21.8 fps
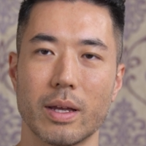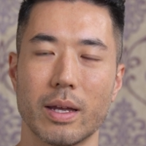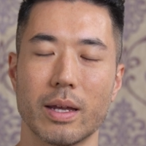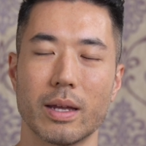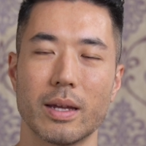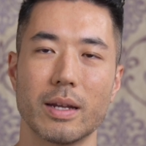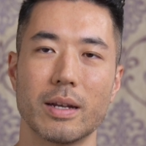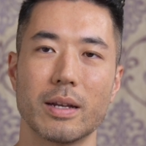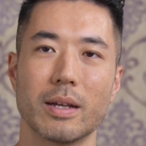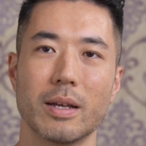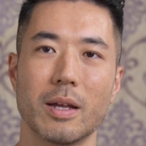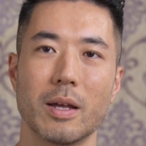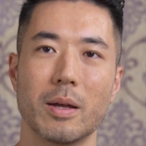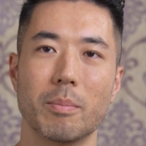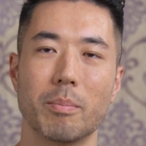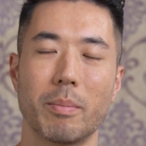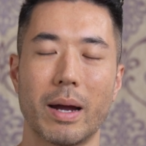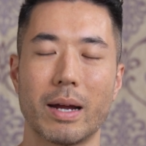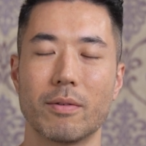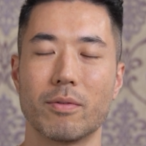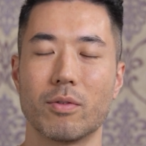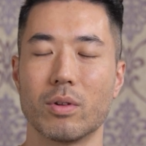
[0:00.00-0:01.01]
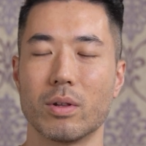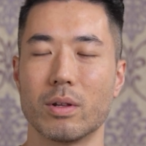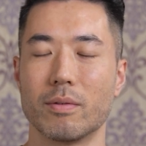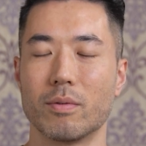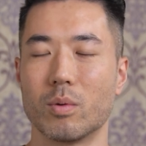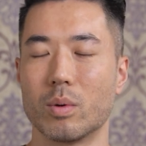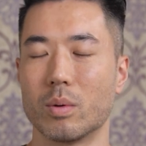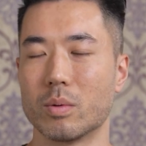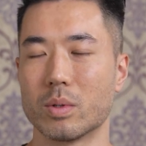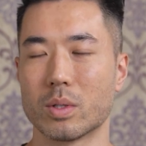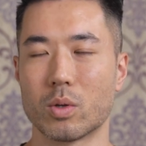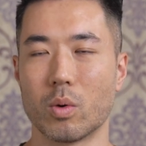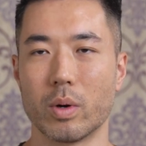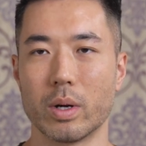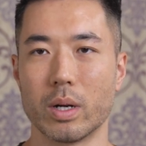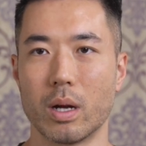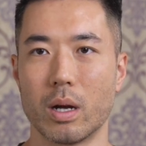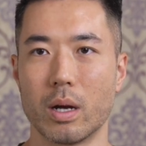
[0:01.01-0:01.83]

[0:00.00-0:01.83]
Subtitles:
and mindful of what was going